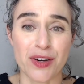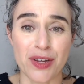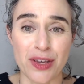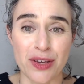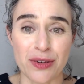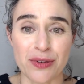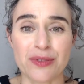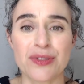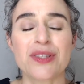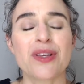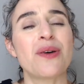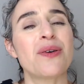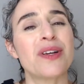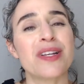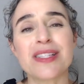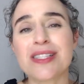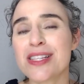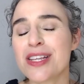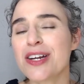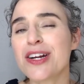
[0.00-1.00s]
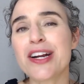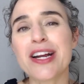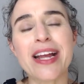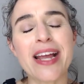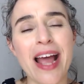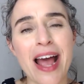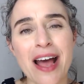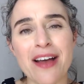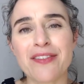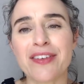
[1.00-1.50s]
you. So, considering
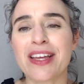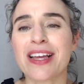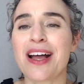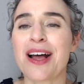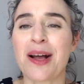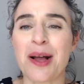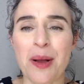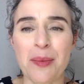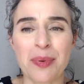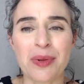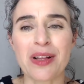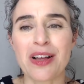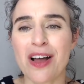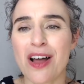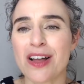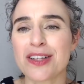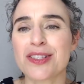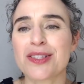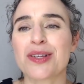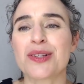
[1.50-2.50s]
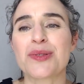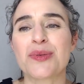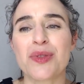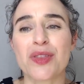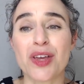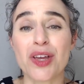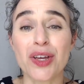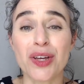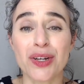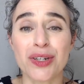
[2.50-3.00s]
having a couple of consults
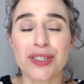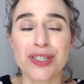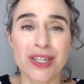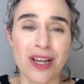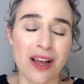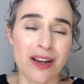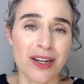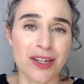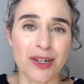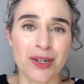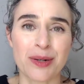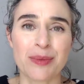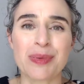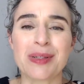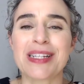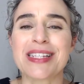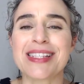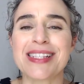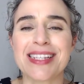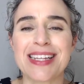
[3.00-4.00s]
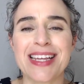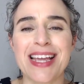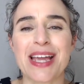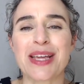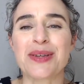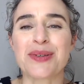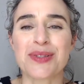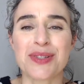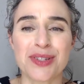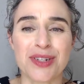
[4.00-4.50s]
with a good tonic herbalist to get
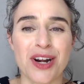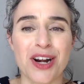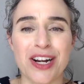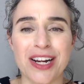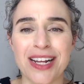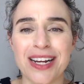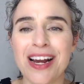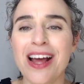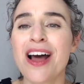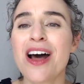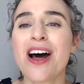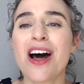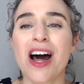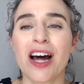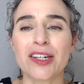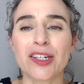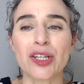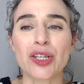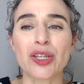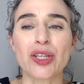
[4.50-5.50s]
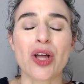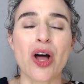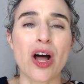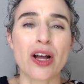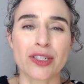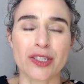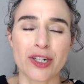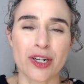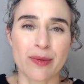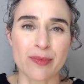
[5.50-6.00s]
you started on a
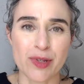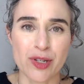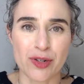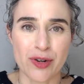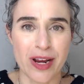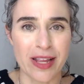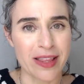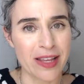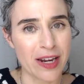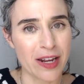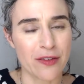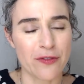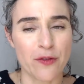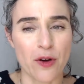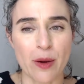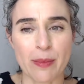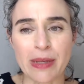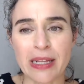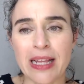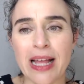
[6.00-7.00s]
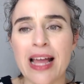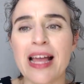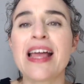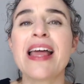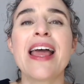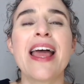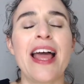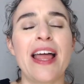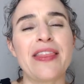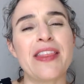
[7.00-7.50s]
long term strengthening formula,
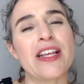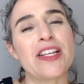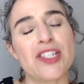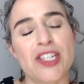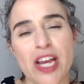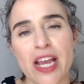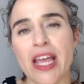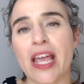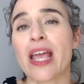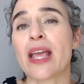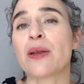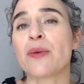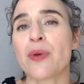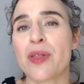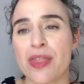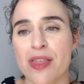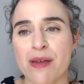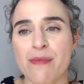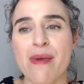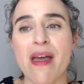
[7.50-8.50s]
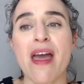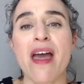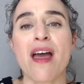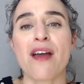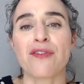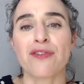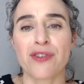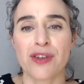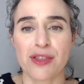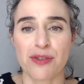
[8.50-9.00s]
and then check in with them
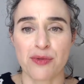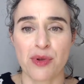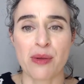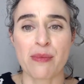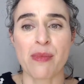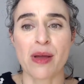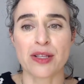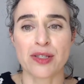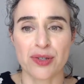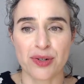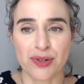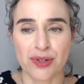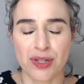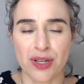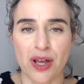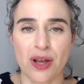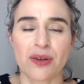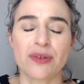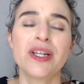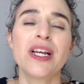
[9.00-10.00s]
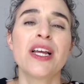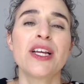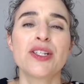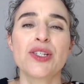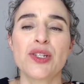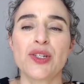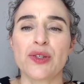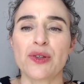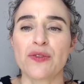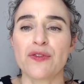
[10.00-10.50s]
every three months or so
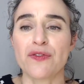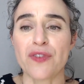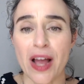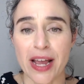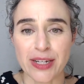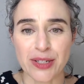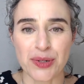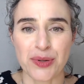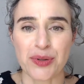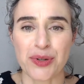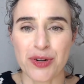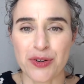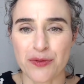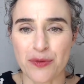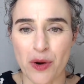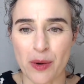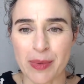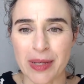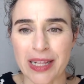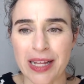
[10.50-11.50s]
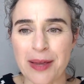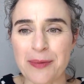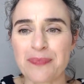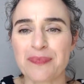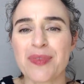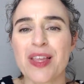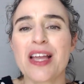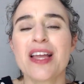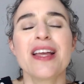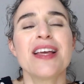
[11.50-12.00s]
to fine tune your formula.
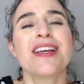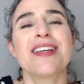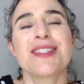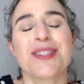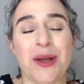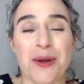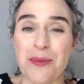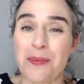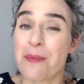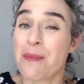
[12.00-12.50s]
So,